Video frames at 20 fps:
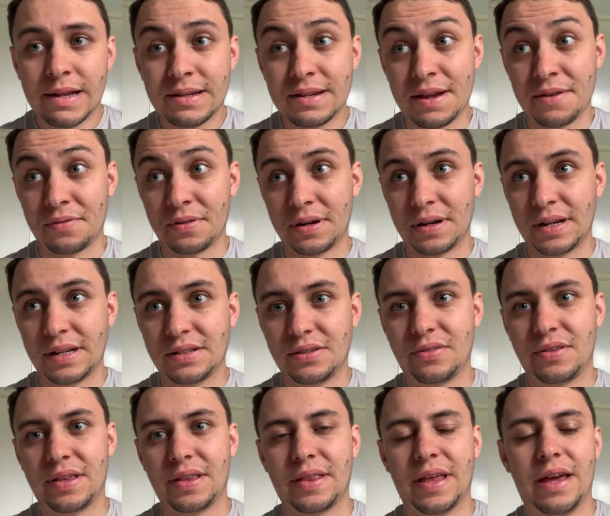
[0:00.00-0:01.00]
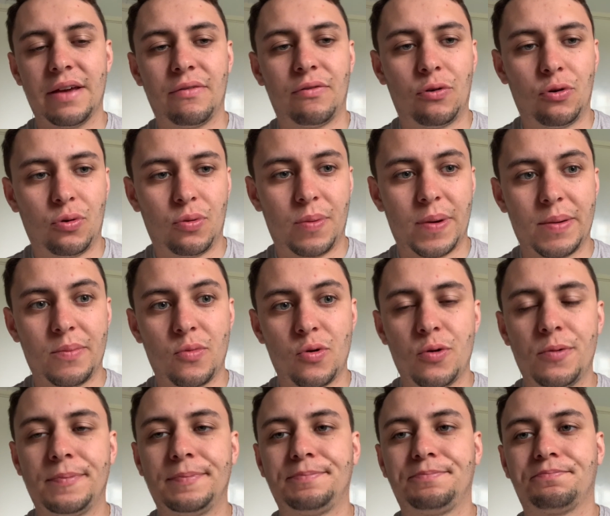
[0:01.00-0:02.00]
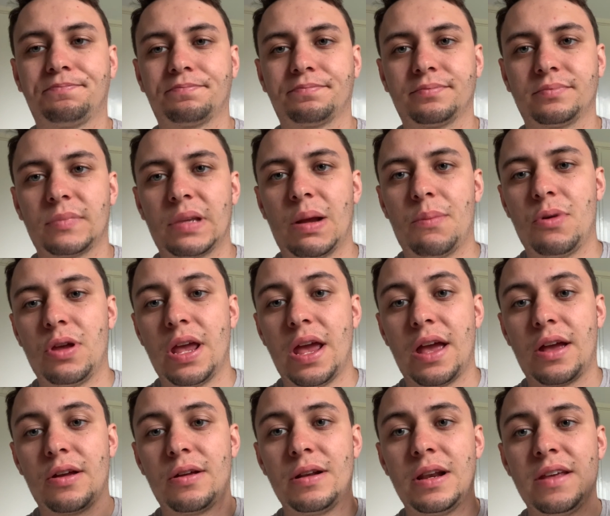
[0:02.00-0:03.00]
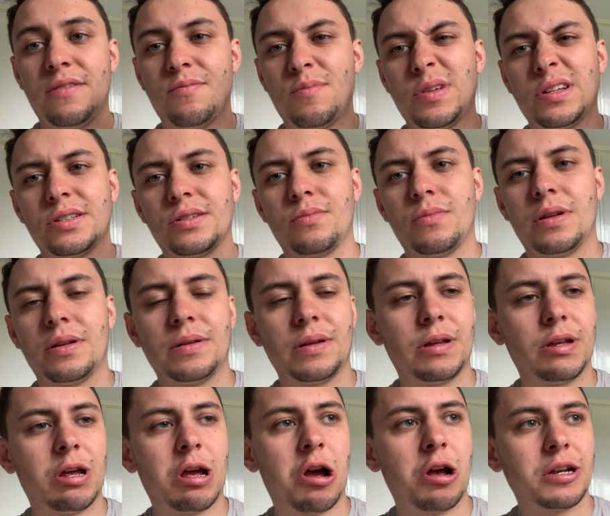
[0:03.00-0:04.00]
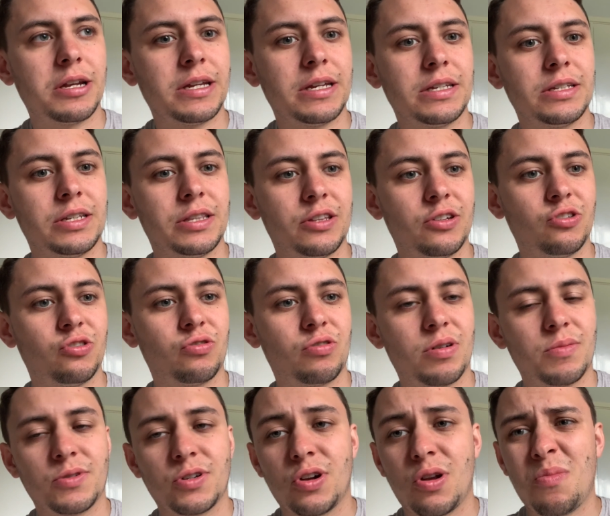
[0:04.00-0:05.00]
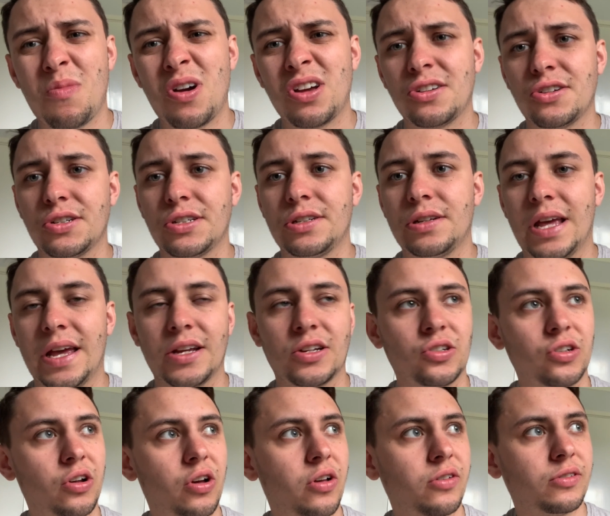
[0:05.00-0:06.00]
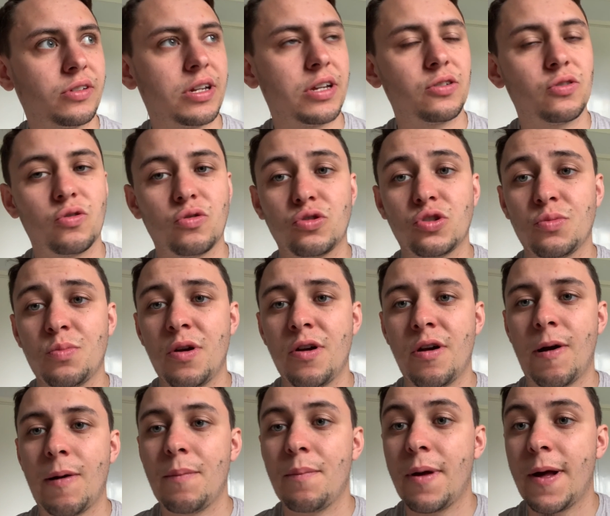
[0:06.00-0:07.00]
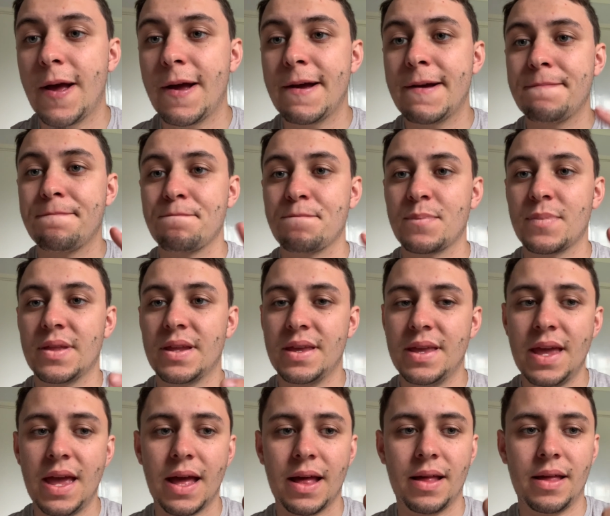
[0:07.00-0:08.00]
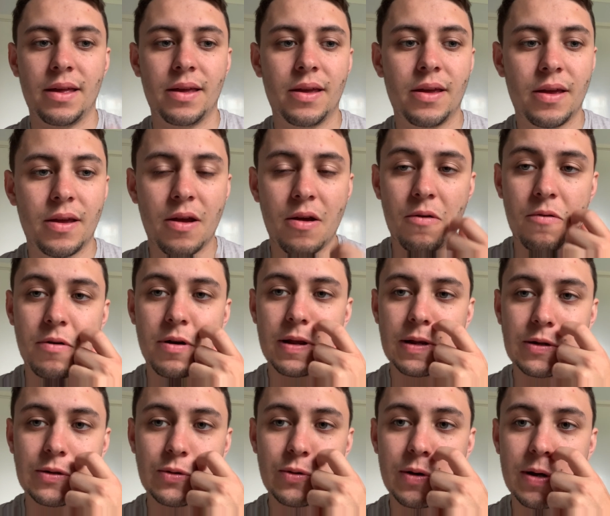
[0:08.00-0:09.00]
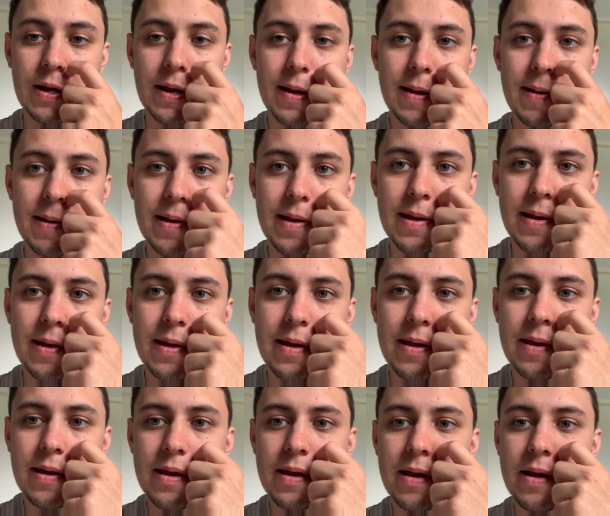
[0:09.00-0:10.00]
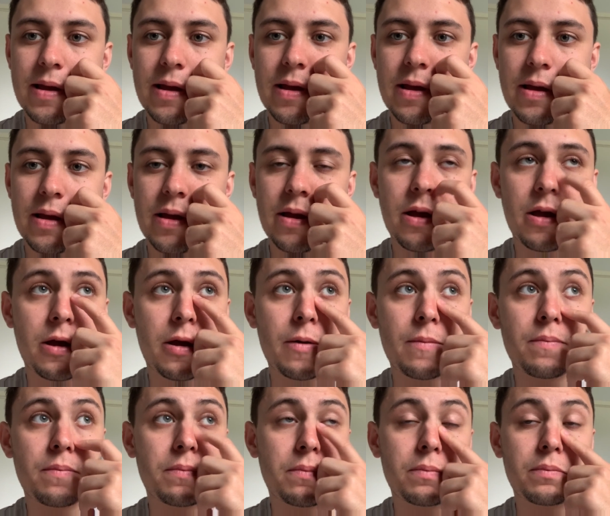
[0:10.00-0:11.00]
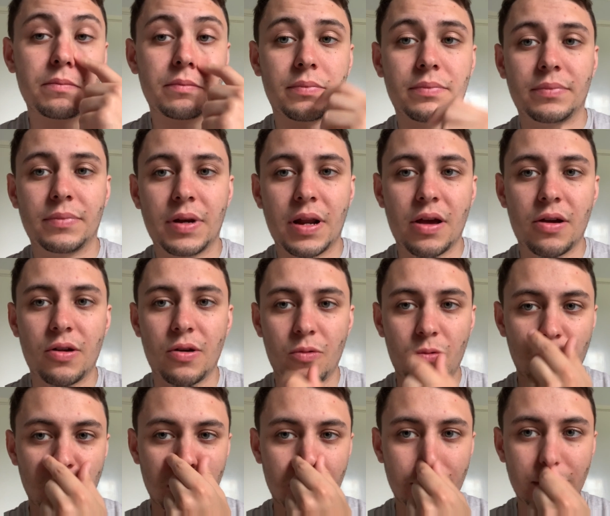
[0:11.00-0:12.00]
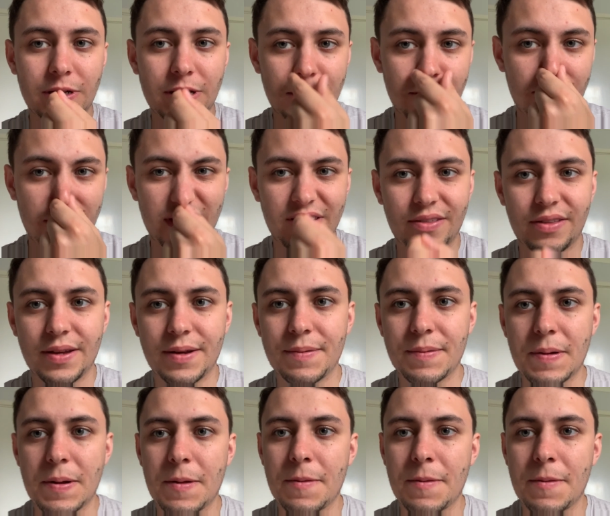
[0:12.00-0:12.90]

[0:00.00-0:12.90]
definitely need to think that through a bit more. But yeah, leave me some ideas in the description. I might just actually ask TikTok tomorrow, but yeah, really enjoying it. Now I'm going to watch some TV, I think.